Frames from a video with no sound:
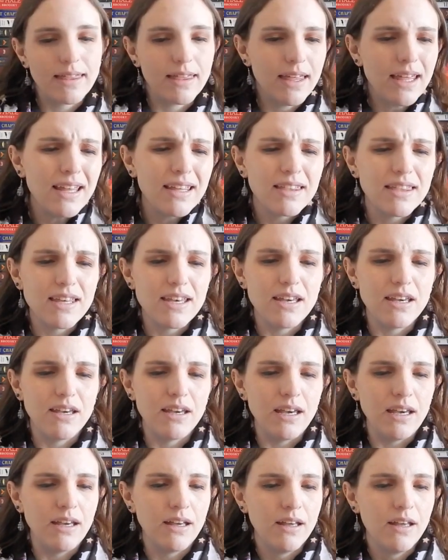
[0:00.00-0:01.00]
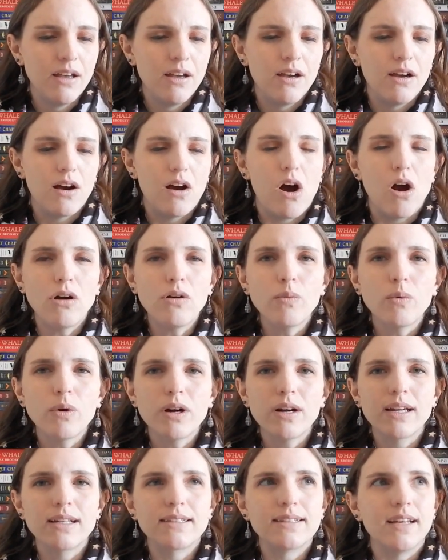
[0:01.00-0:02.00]
I think the
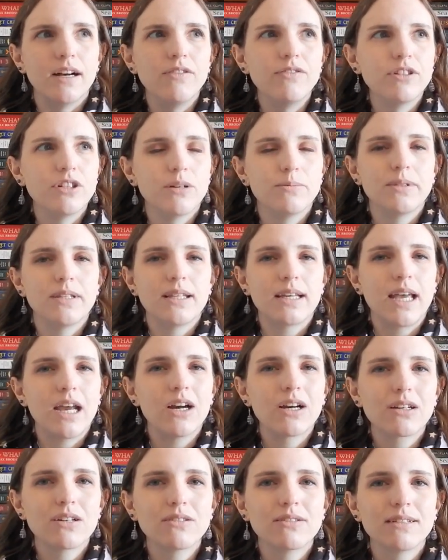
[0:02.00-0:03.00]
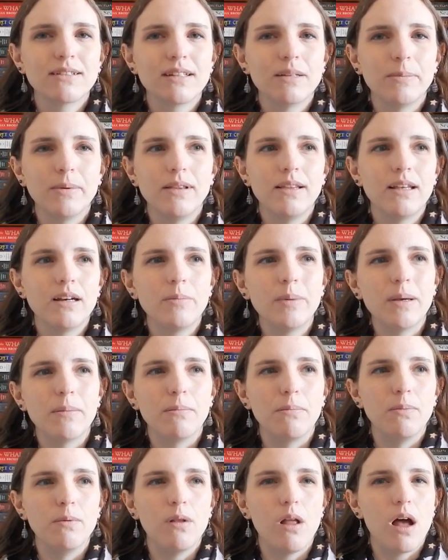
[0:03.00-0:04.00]
artwork itself in terms of the characters is a little
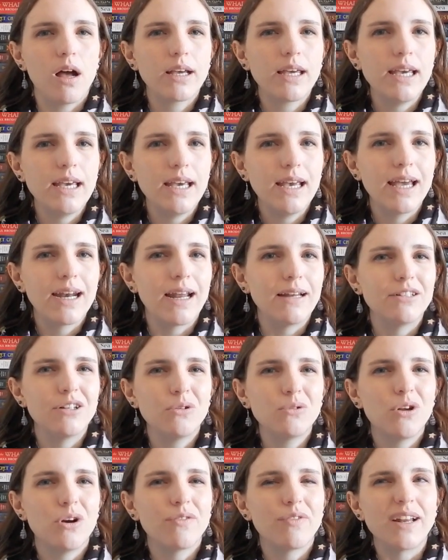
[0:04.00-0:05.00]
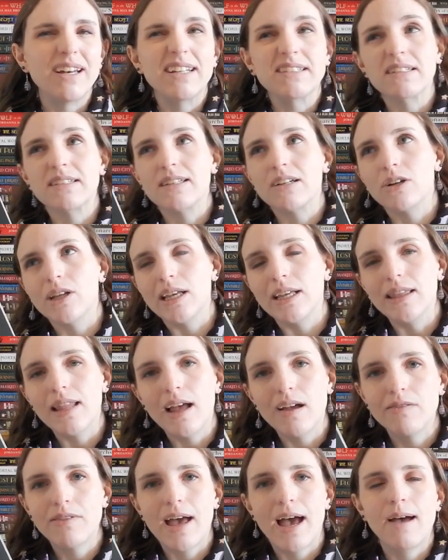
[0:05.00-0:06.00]
bit blocky, and I don't know if I necessarily
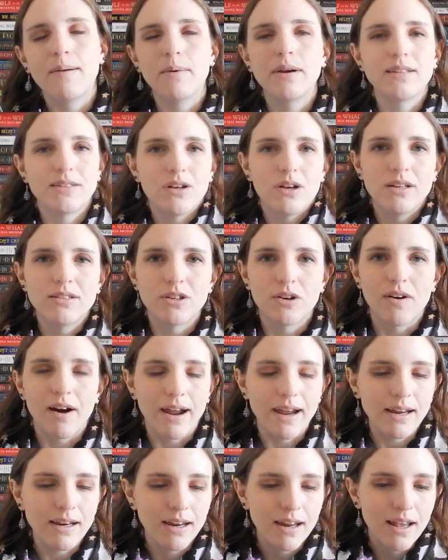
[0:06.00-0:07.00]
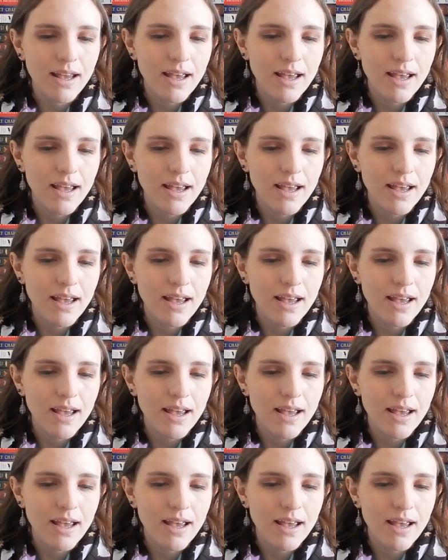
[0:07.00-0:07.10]
love that, but it's all right.